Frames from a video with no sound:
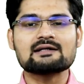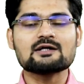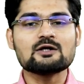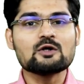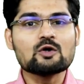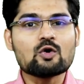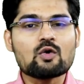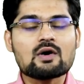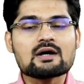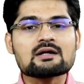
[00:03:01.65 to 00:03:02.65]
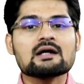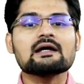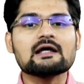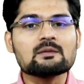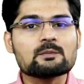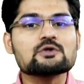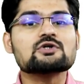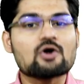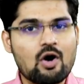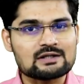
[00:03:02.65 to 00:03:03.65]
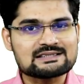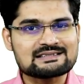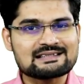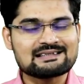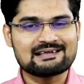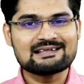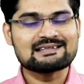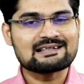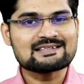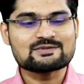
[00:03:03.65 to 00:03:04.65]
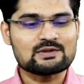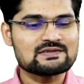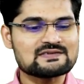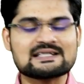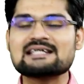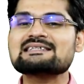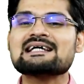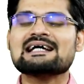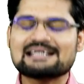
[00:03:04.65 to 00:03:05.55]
a lower input cost right that is what you say is